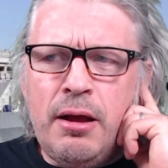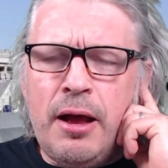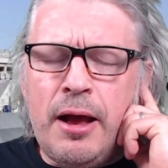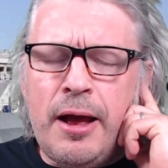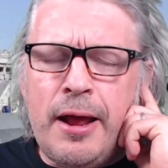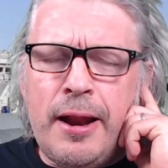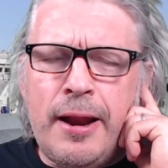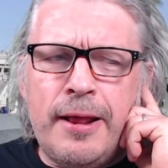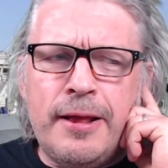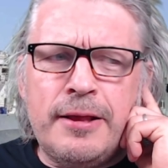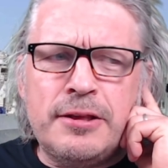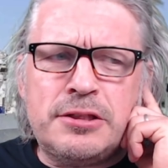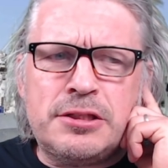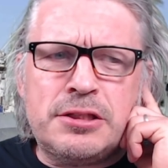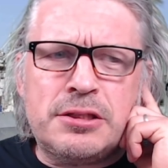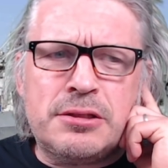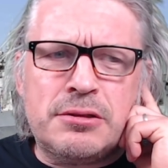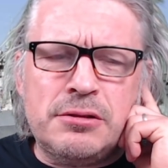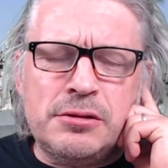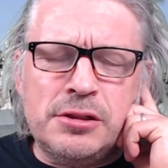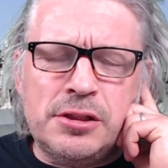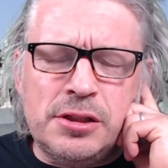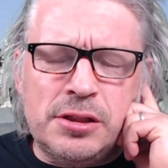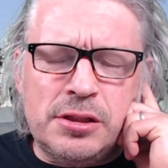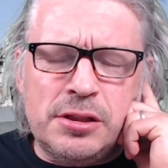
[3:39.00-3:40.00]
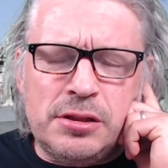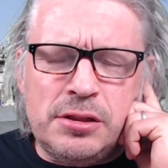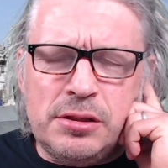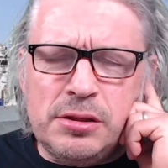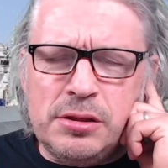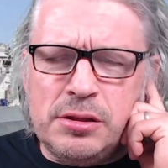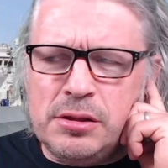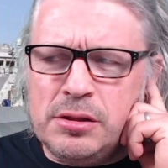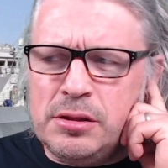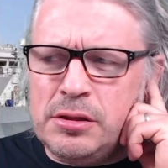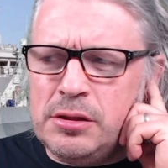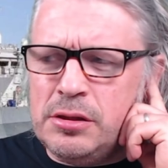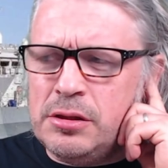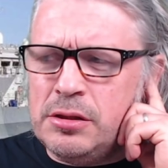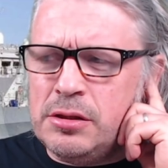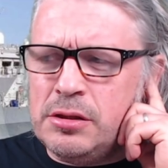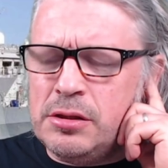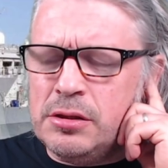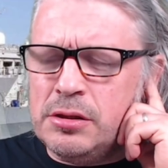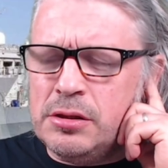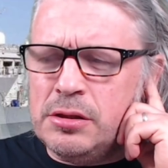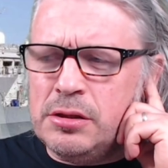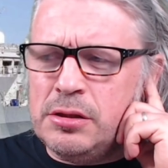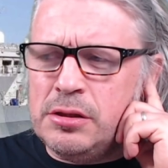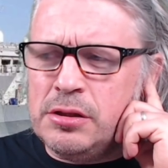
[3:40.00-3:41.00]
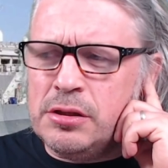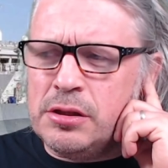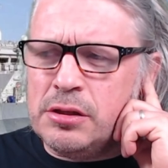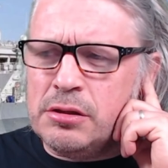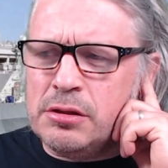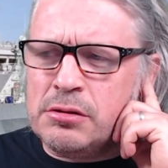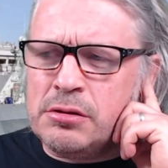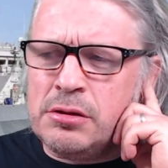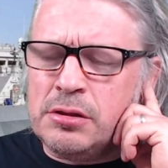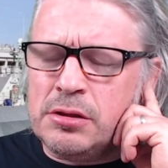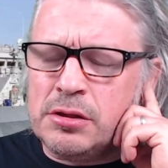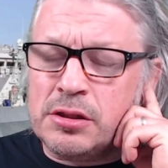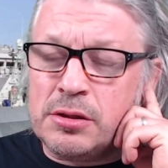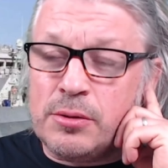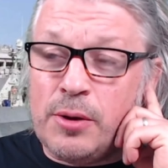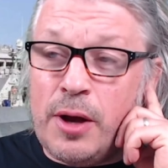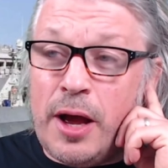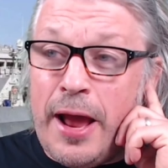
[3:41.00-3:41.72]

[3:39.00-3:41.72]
And it's, don't get cross.